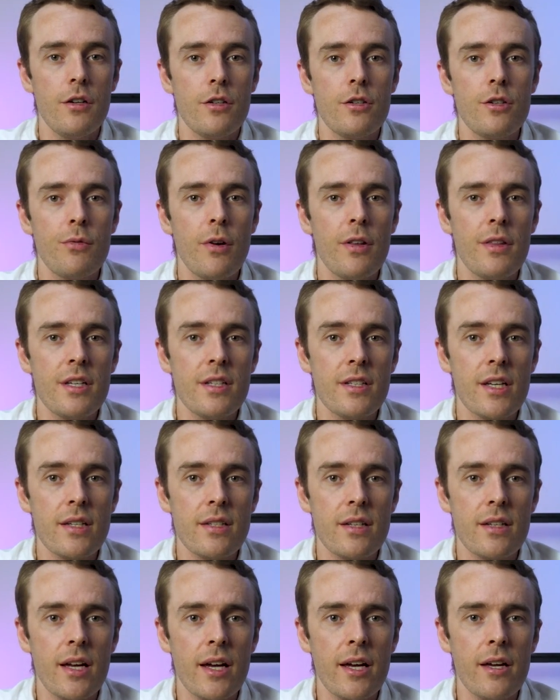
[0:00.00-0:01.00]
To run this
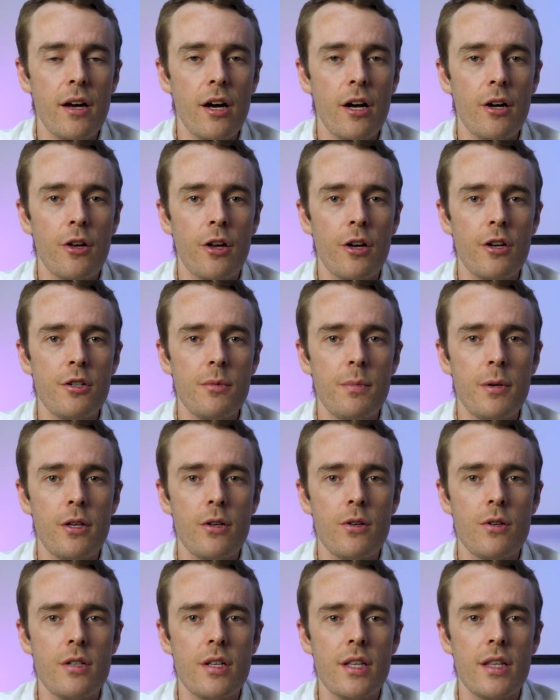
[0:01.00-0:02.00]
test today, I'm going to be
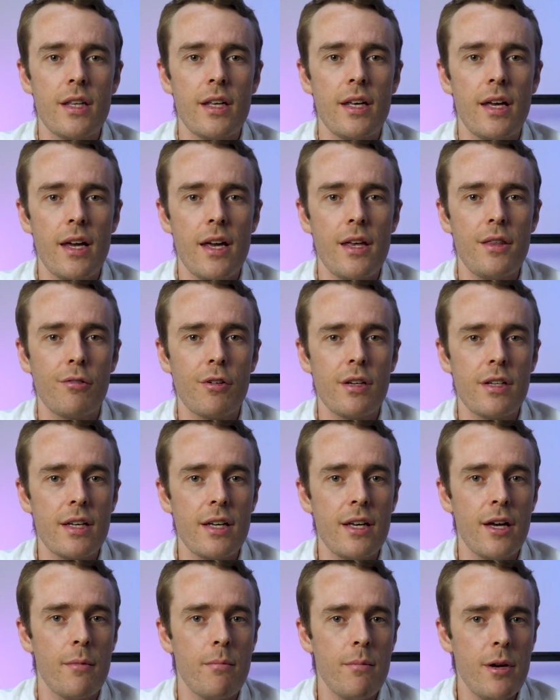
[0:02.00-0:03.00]
using the
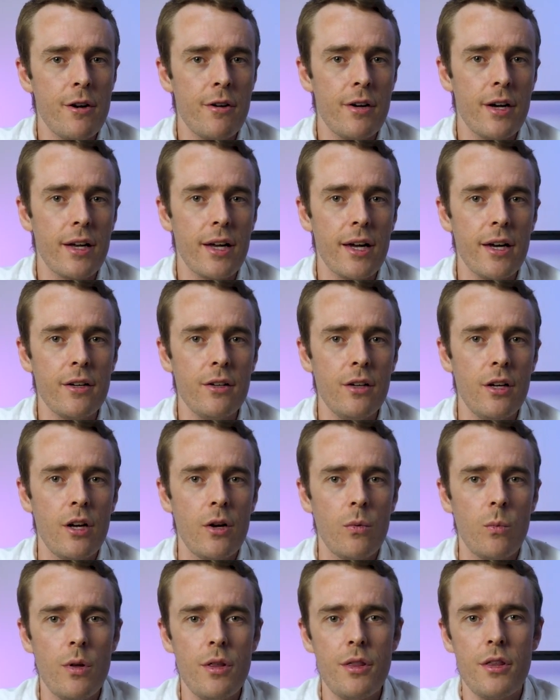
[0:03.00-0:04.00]
E3D Hemira again
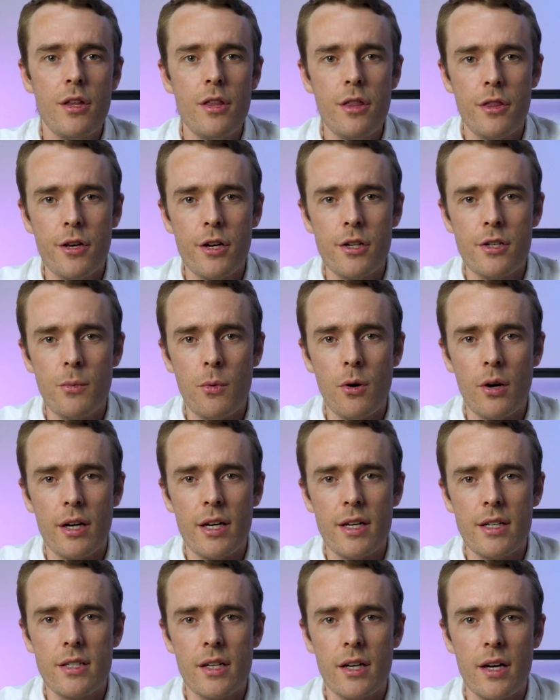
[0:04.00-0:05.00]
with the 30 watt
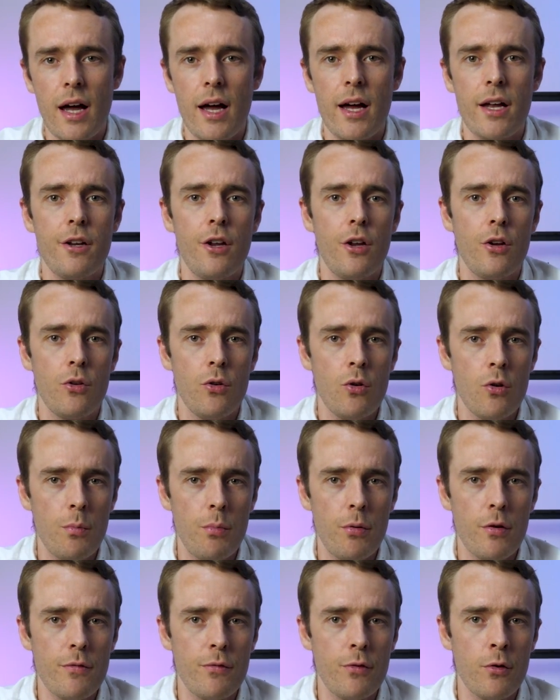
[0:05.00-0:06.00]
heater and
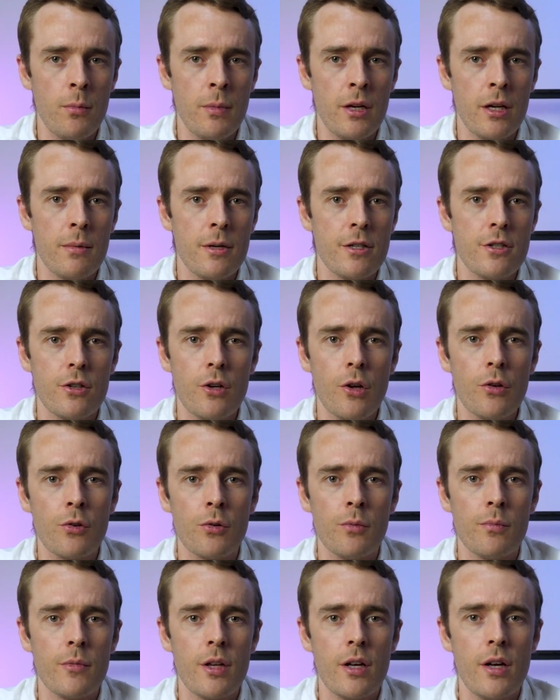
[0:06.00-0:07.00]
0.4 millimeter
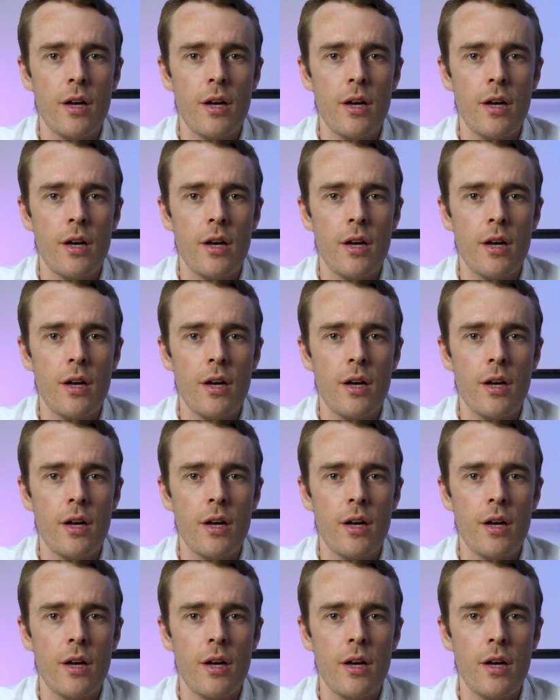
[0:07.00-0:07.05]
nozzle.